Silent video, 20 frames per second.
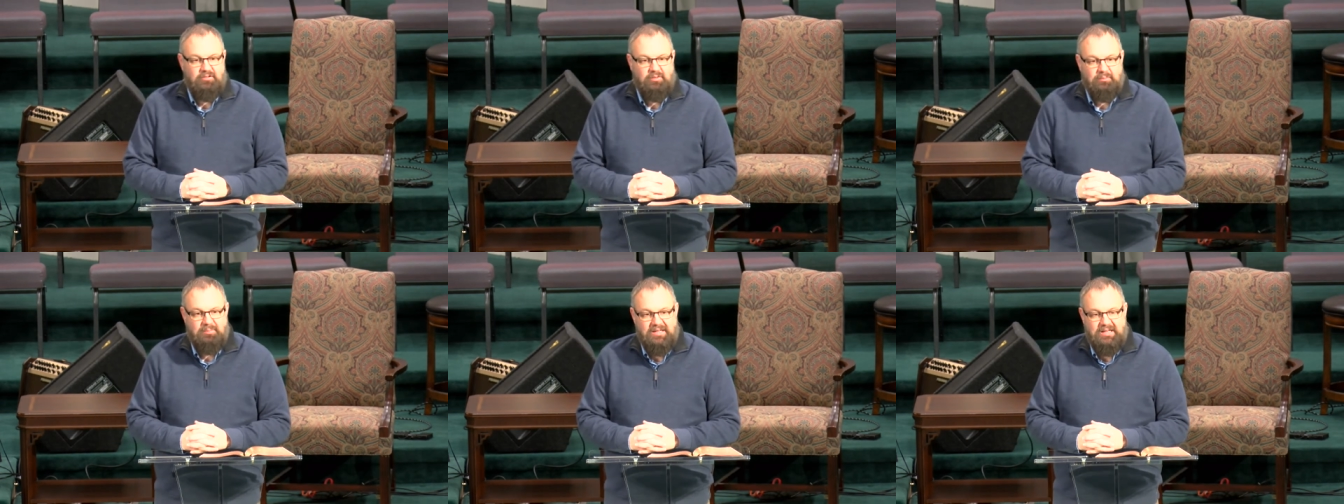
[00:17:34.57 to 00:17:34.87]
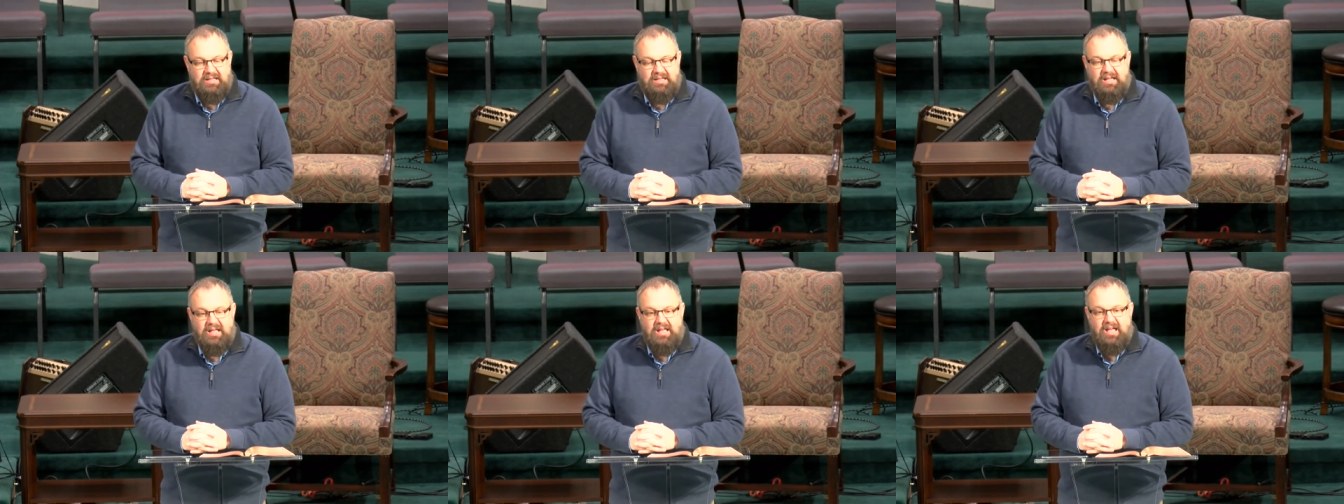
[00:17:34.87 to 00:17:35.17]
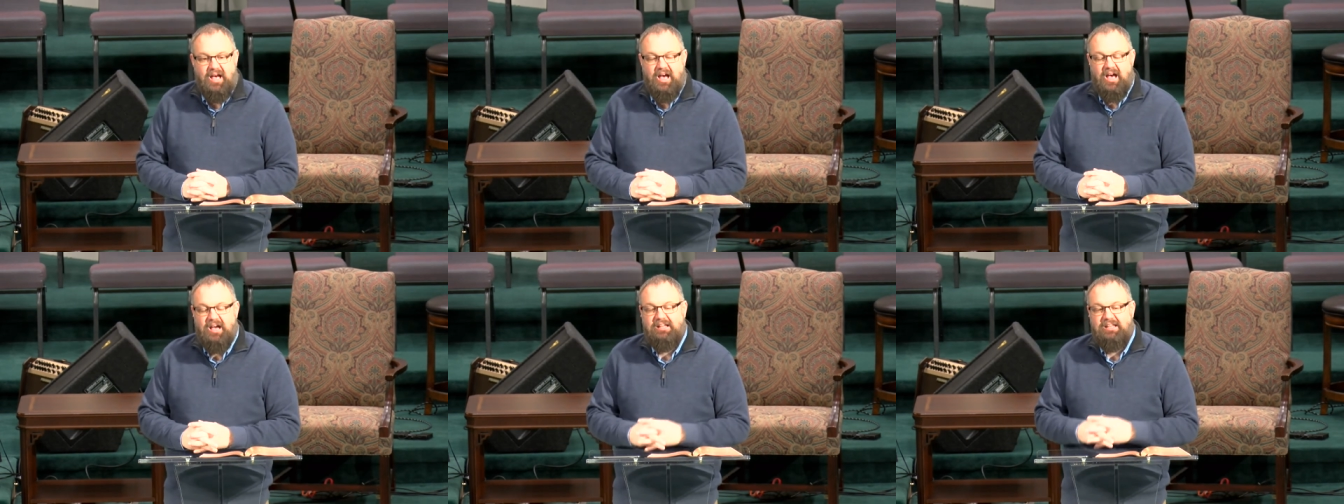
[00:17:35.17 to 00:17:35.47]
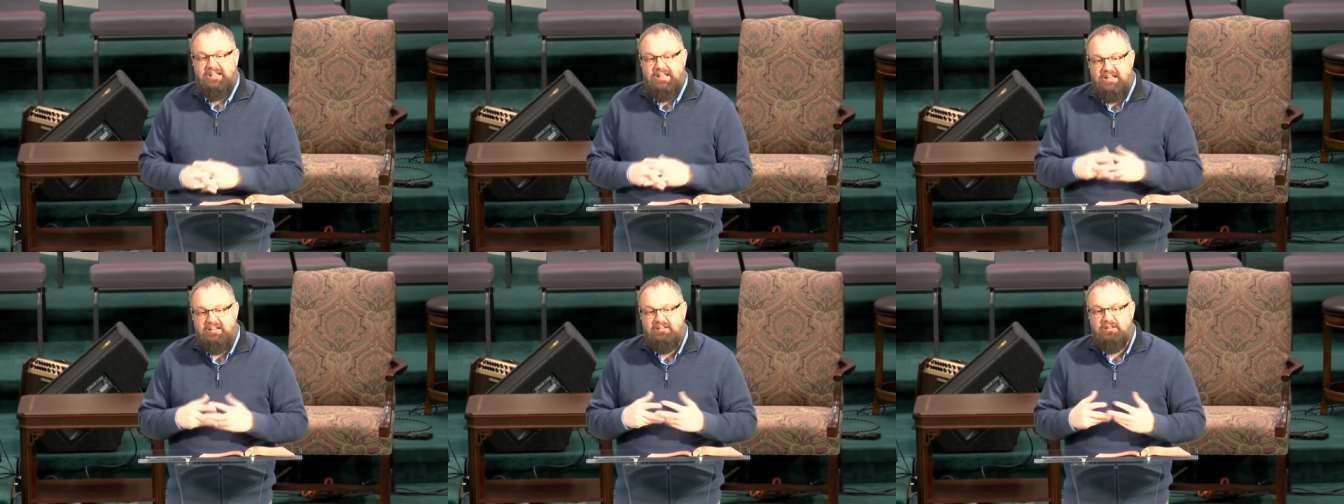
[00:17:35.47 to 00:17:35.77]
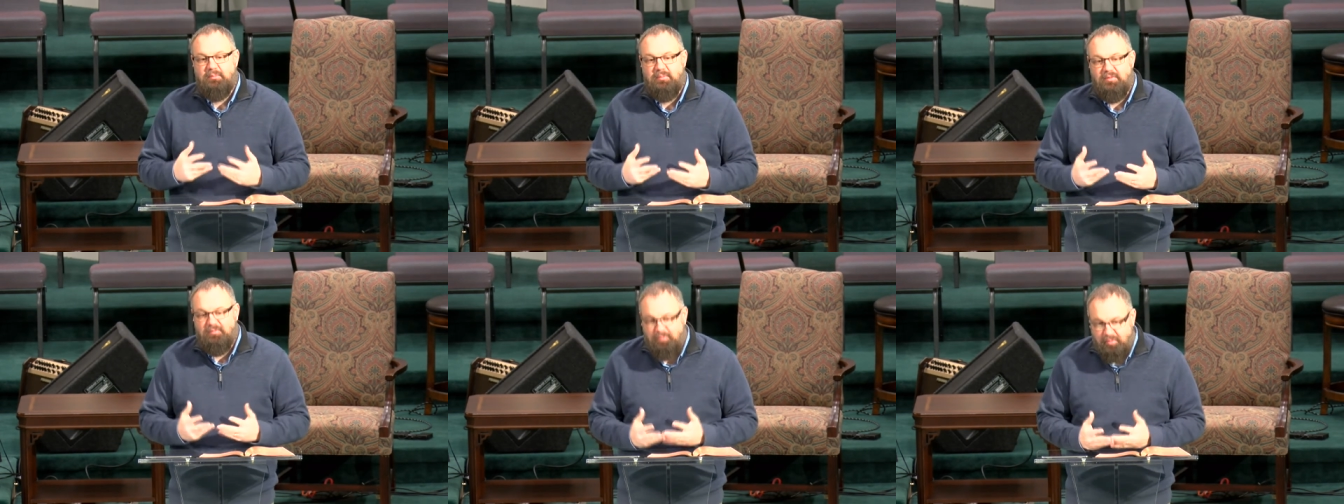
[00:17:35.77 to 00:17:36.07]
to be a
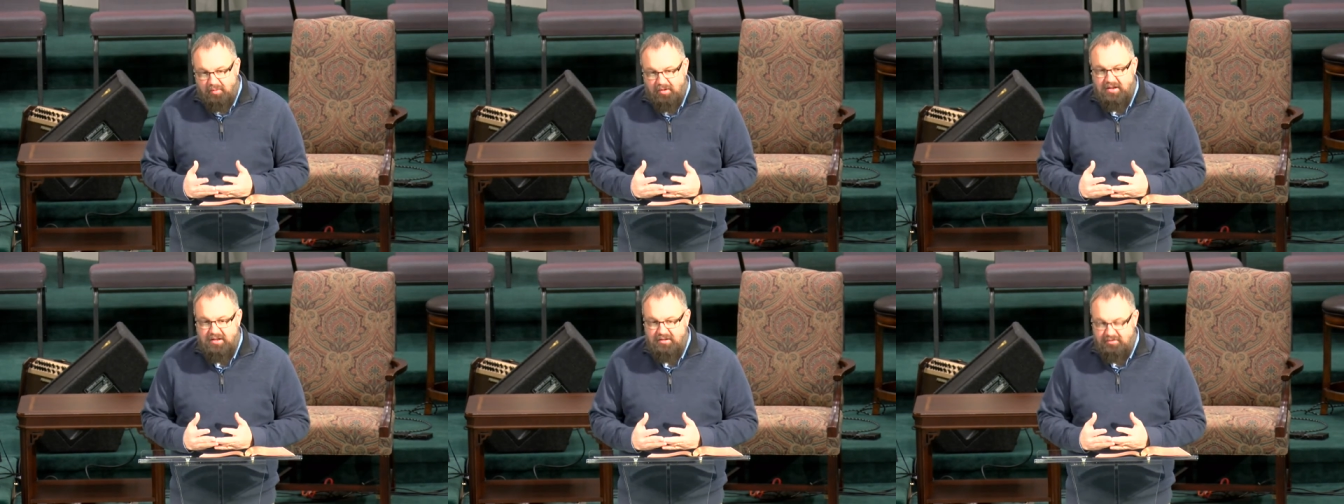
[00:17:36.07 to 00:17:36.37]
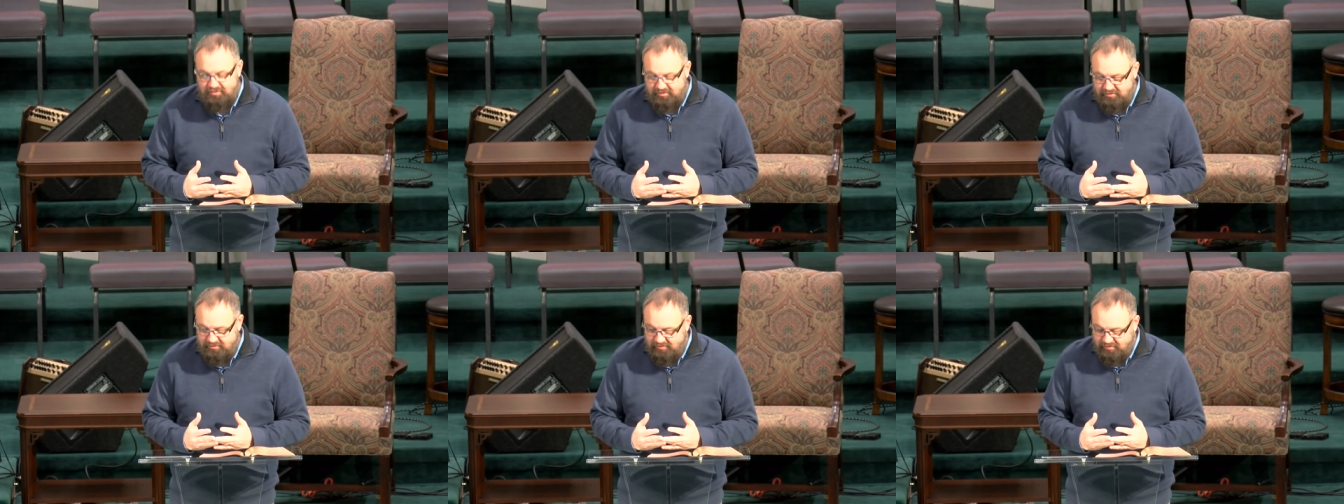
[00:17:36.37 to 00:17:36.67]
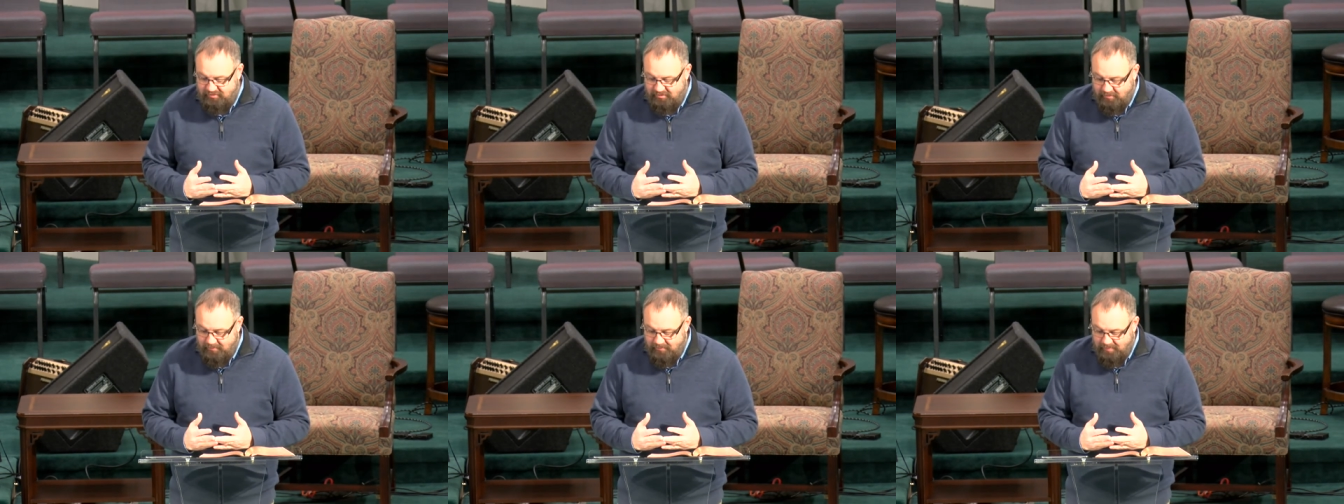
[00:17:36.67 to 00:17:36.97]
kingdom of priests